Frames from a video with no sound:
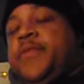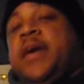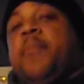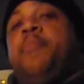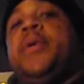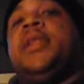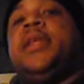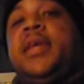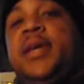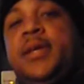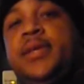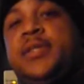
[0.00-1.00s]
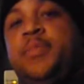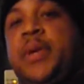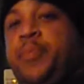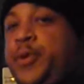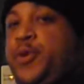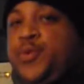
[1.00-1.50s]
ability to be
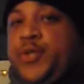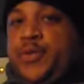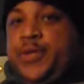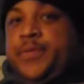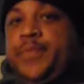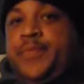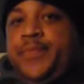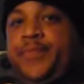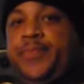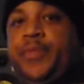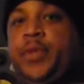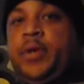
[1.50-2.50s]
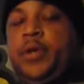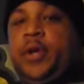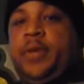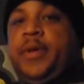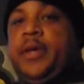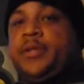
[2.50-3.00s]
producers. You know what
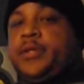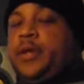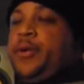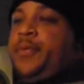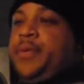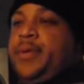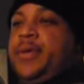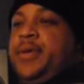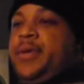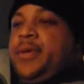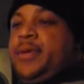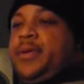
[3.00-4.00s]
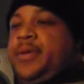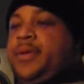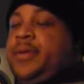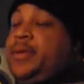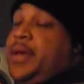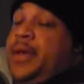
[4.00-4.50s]
I mean? So,
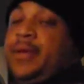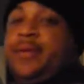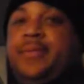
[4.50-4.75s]
yeah.